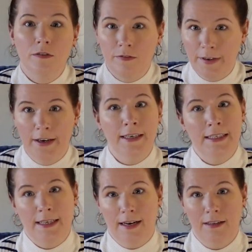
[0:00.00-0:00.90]
very
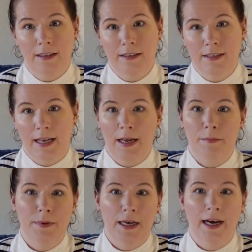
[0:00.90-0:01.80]
aesthetically the same,
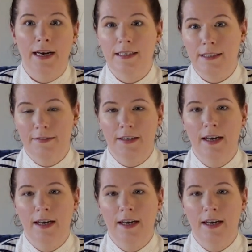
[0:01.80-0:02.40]
but kind of different.